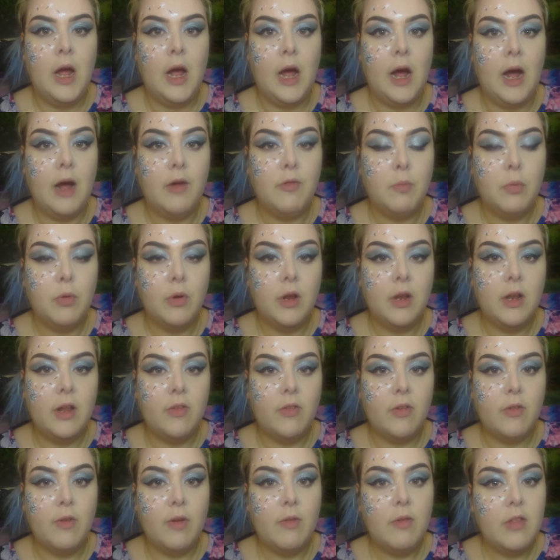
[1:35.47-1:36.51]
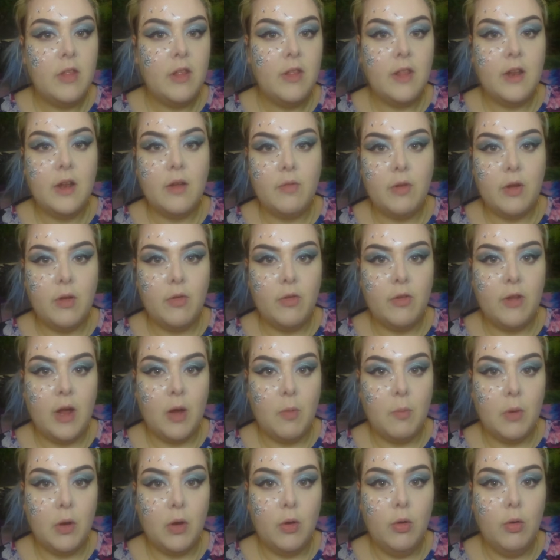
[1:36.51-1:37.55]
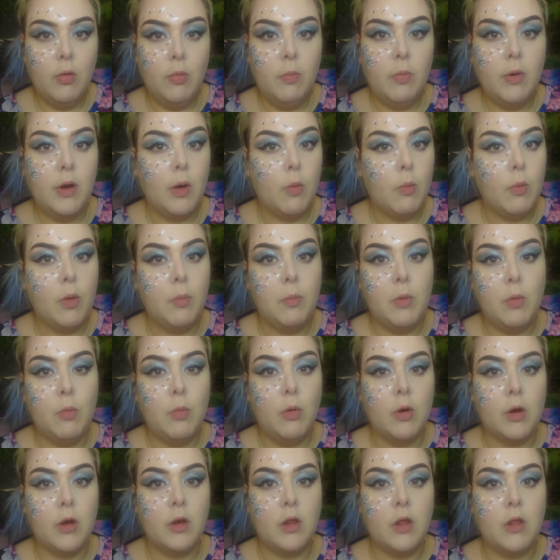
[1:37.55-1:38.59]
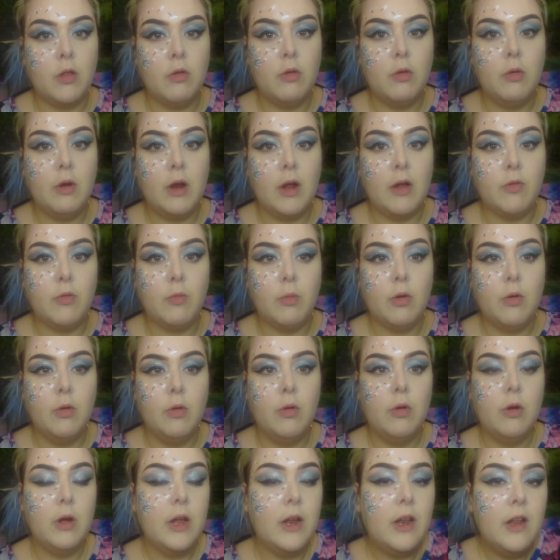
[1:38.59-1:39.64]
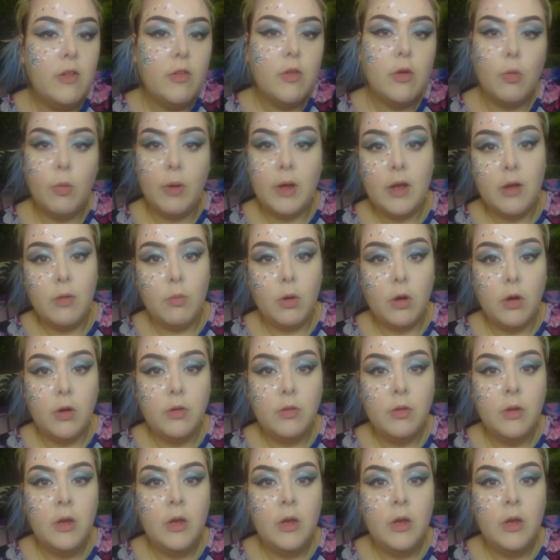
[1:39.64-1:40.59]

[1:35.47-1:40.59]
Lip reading: I have put a list of everything that I've used down below, but I will be walking you through it as we go. It is a quick one,